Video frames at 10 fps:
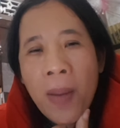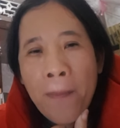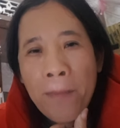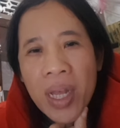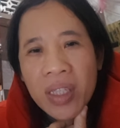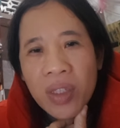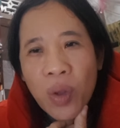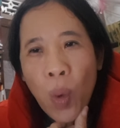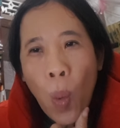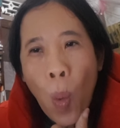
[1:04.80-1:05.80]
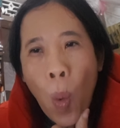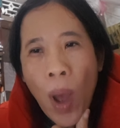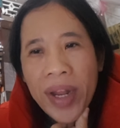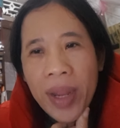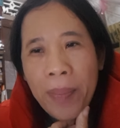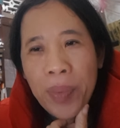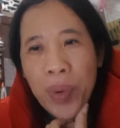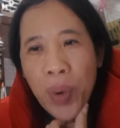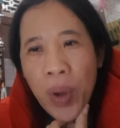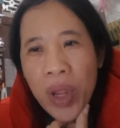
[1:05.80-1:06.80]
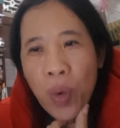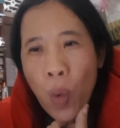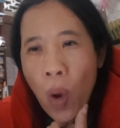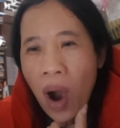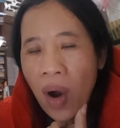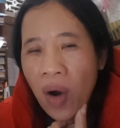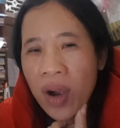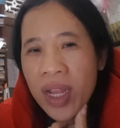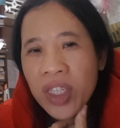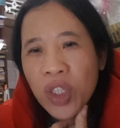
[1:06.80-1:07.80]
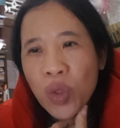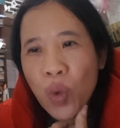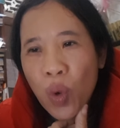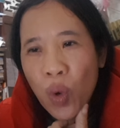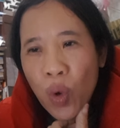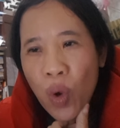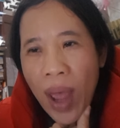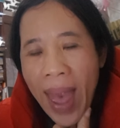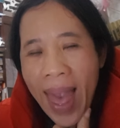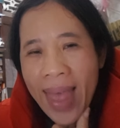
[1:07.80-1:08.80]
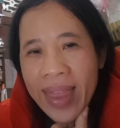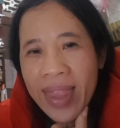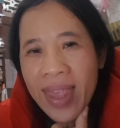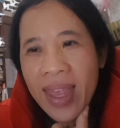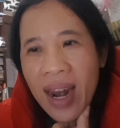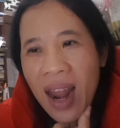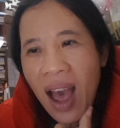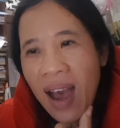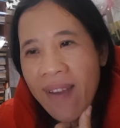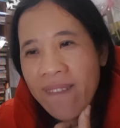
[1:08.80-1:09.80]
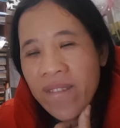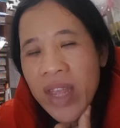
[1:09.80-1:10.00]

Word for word: But what if doing well in school and in life